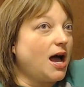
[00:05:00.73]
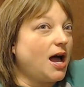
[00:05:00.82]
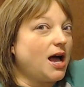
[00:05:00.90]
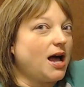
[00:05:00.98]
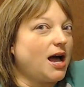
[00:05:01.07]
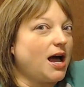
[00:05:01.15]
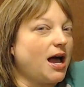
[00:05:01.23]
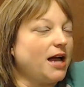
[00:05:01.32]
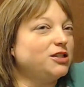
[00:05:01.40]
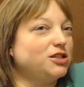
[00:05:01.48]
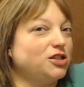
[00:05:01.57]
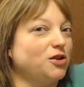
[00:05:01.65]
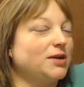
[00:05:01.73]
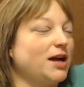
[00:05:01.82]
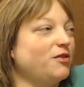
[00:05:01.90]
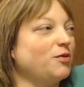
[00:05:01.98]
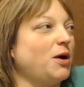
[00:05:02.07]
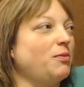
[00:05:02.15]
I don't have a
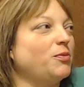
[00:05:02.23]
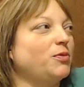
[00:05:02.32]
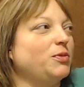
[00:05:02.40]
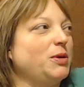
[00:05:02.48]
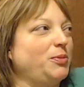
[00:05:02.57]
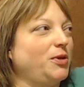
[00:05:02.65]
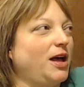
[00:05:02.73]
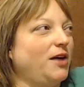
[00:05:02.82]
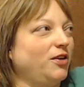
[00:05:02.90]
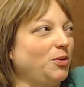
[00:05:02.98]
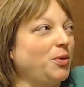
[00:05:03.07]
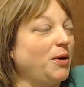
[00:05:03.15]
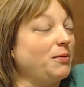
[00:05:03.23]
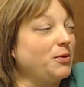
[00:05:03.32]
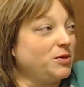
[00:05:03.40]
problem with people having a problem with this